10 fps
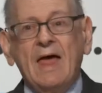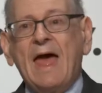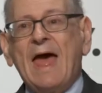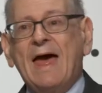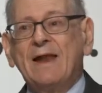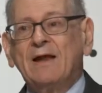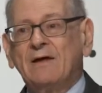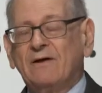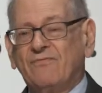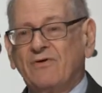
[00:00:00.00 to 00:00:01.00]
had
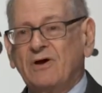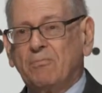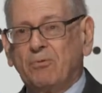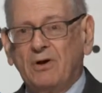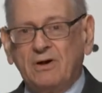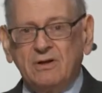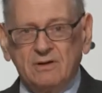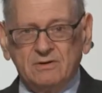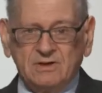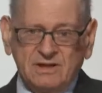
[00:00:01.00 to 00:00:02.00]
a fingerprint,
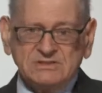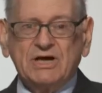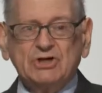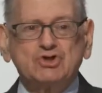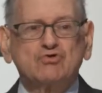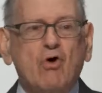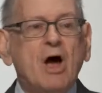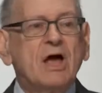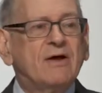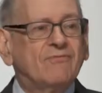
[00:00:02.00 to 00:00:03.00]
let's say a
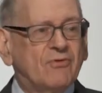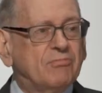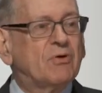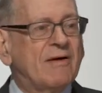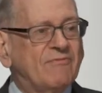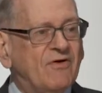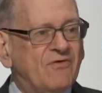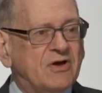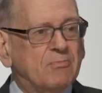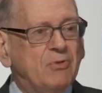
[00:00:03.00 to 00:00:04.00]
strong enough cryptographic
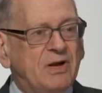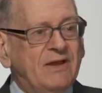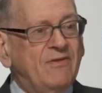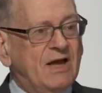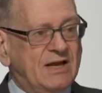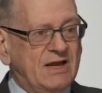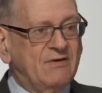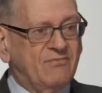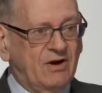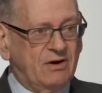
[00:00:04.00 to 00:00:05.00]
fingerprint in the
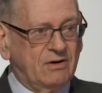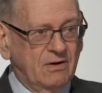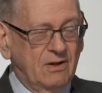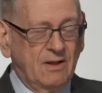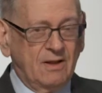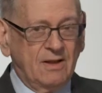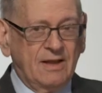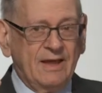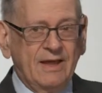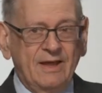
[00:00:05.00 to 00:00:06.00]
identifier,
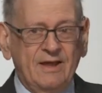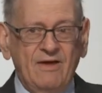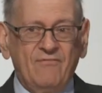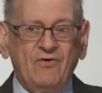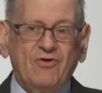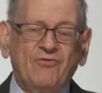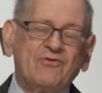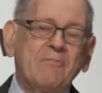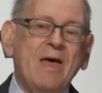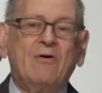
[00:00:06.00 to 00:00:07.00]
if you could
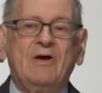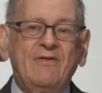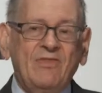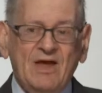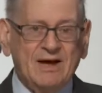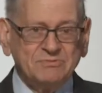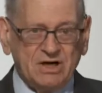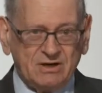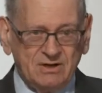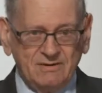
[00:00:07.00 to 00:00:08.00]
somehow get the
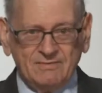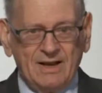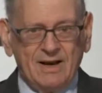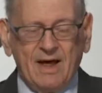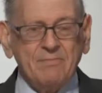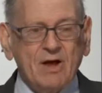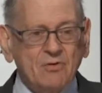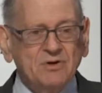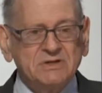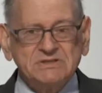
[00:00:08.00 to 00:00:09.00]
object, and I'm not
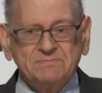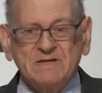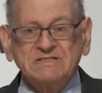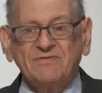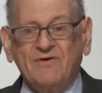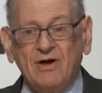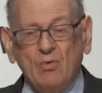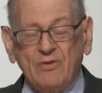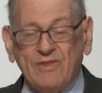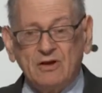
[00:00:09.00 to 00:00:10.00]
going to specify
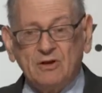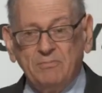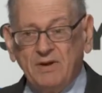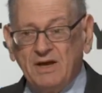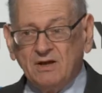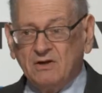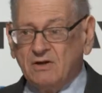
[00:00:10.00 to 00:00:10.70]
what that could be,